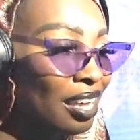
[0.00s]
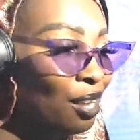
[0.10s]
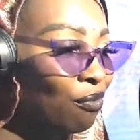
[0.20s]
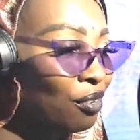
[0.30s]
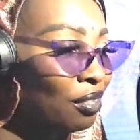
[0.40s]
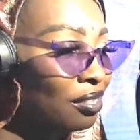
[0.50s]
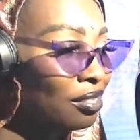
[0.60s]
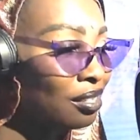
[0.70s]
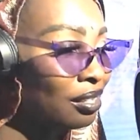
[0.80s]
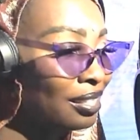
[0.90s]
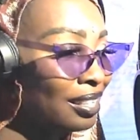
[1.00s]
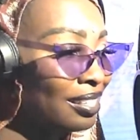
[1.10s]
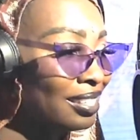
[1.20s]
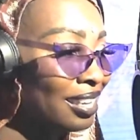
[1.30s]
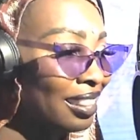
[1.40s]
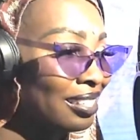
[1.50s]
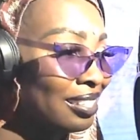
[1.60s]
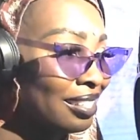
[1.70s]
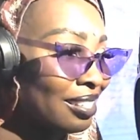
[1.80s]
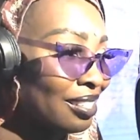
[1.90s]
If you're listening to this at the
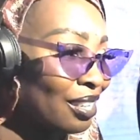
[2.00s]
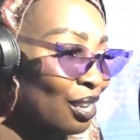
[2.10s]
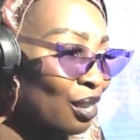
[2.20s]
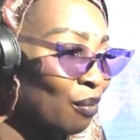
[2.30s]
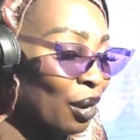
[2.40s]
6 a.m.